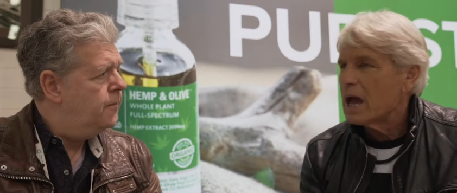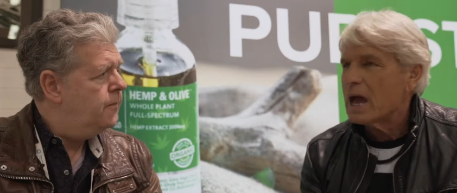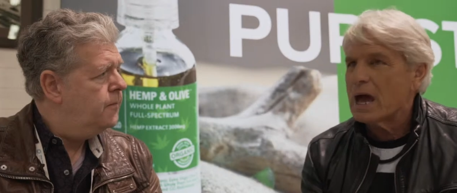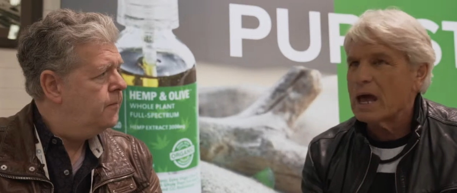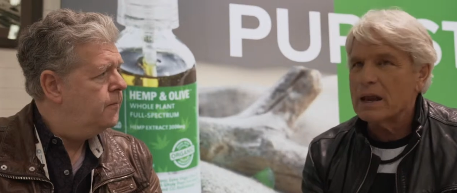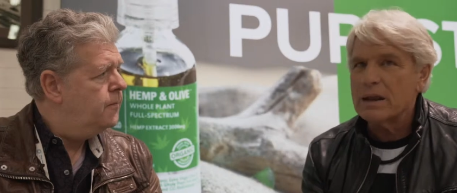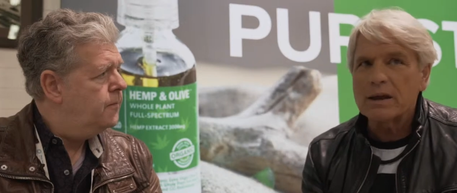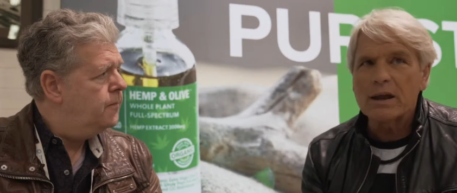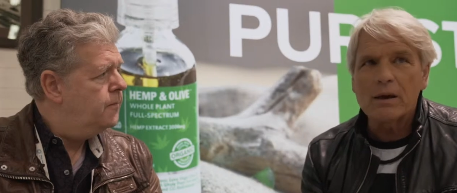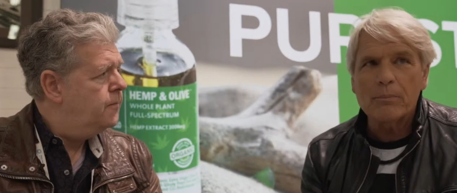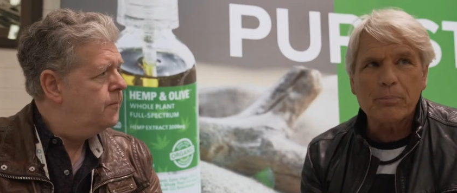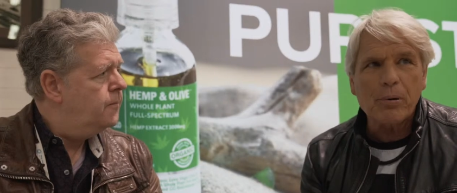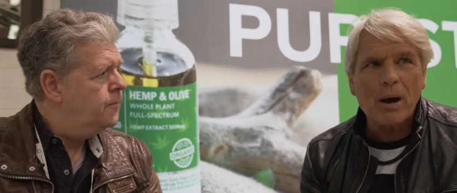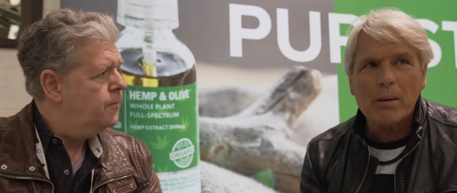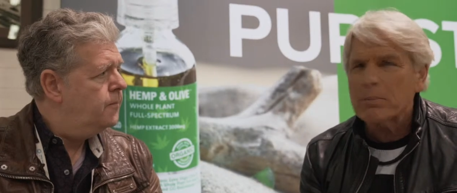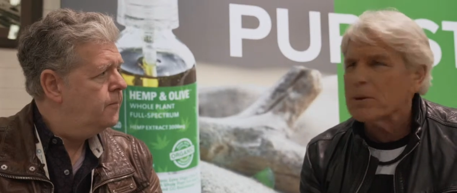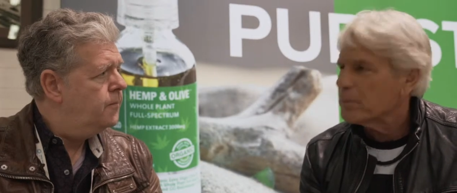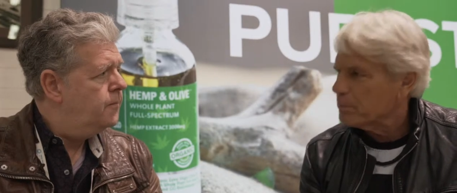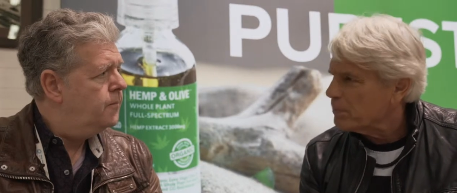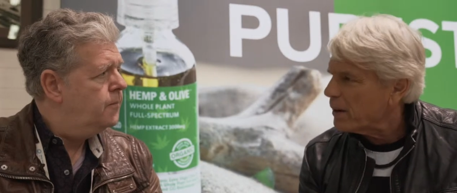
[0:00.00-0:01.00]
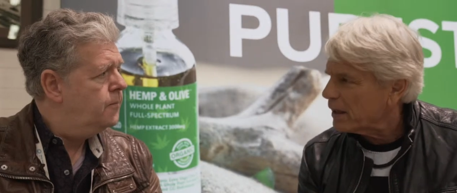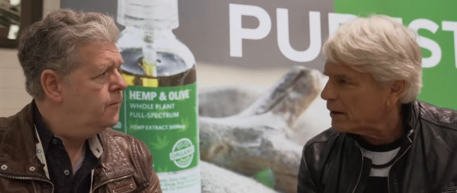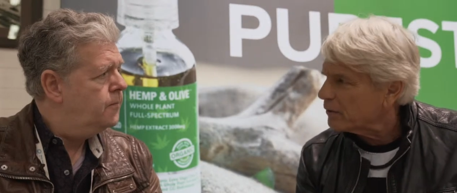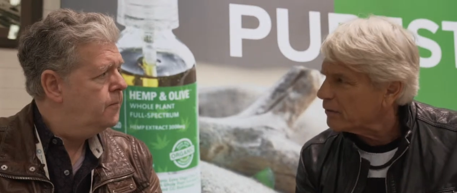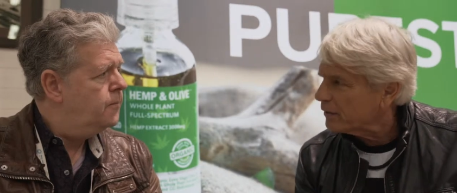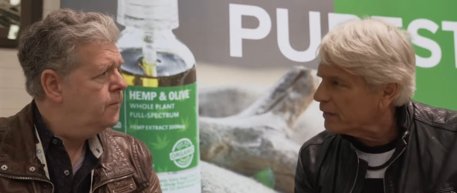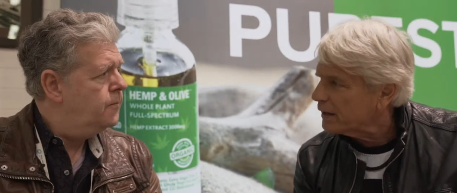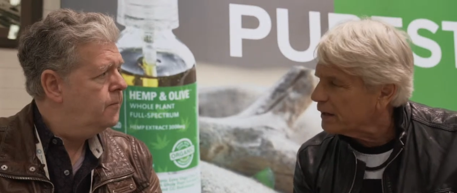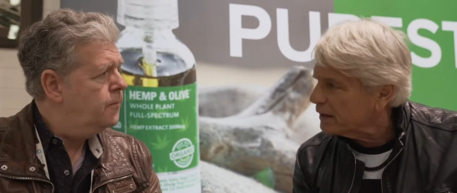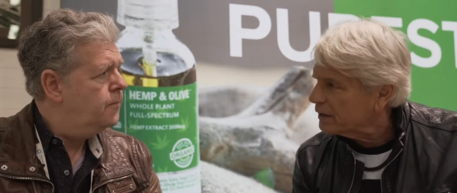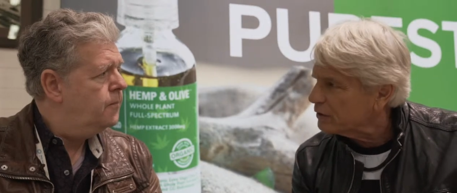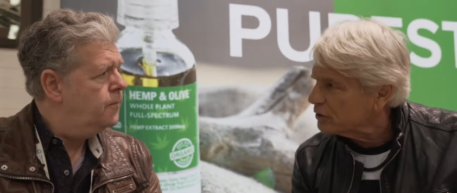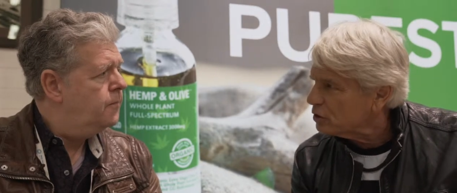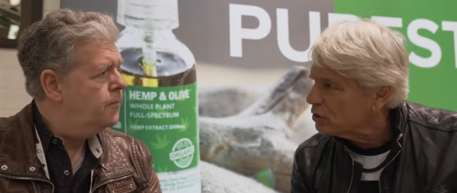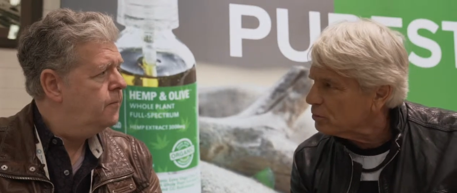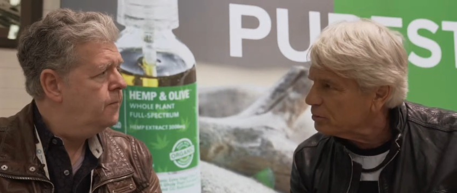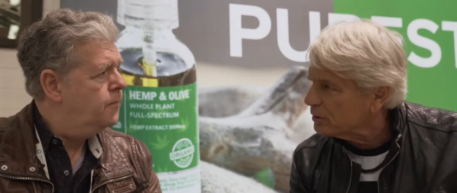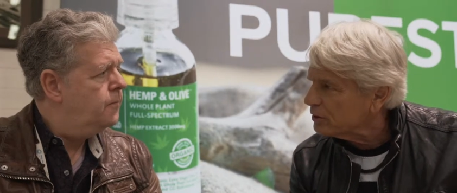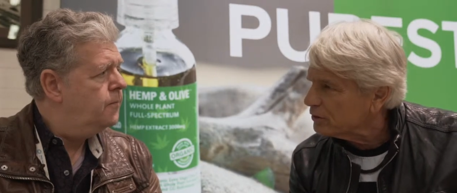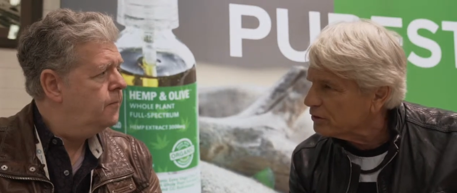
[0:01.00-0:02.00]
Speaker 1: and probably better than
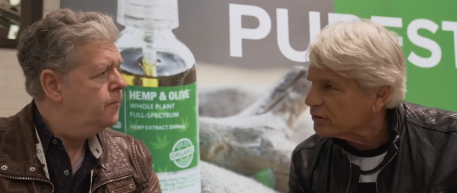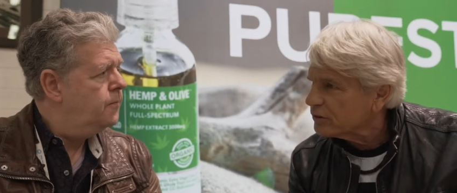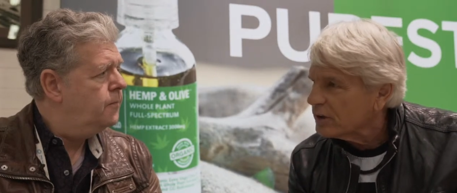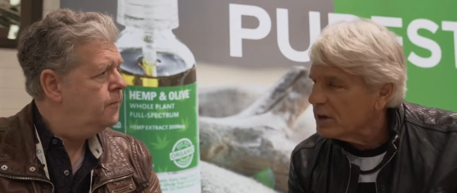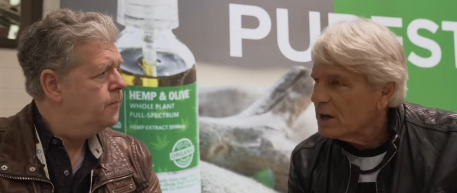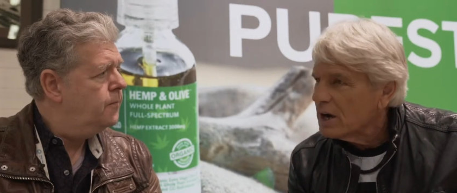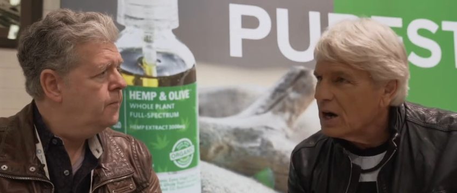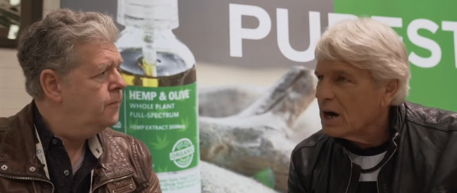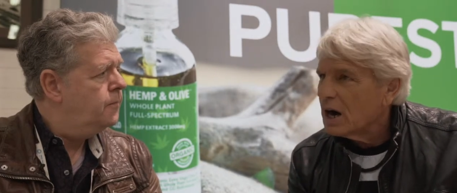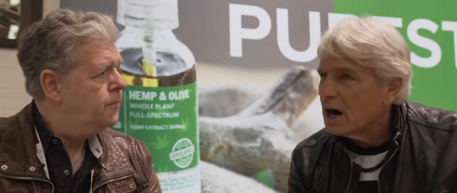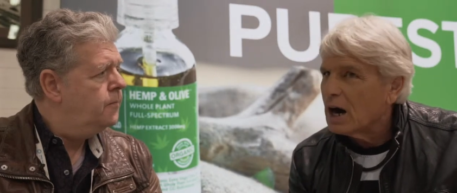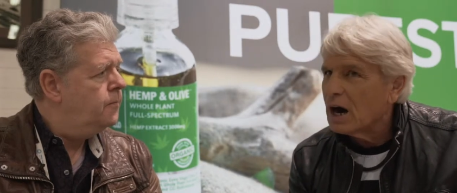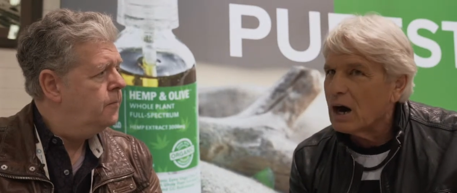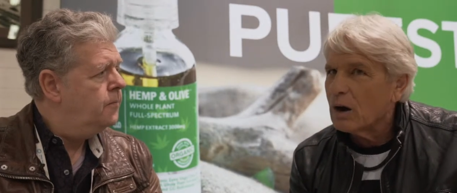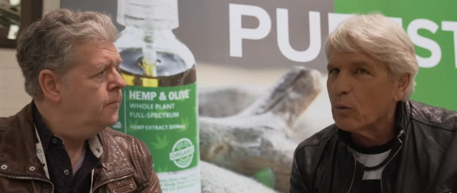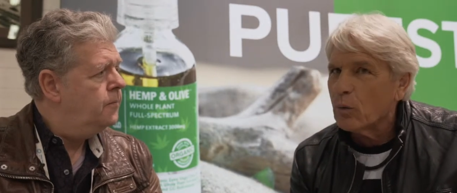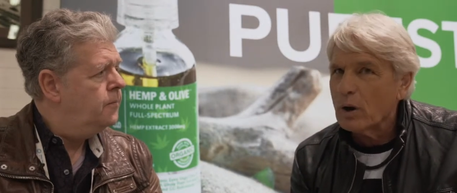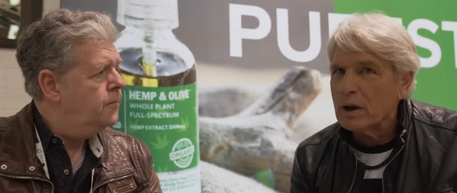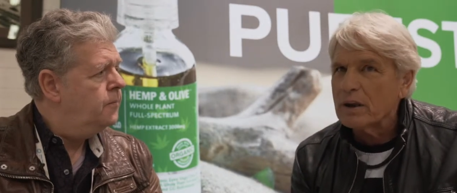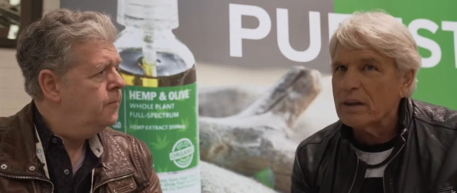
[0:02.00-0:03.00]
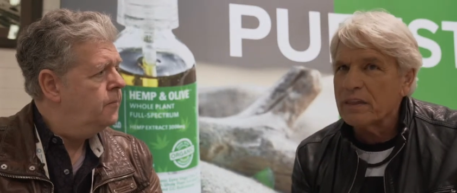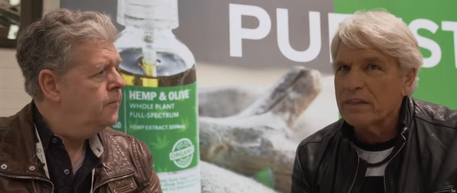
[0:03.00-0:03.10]
in humans. One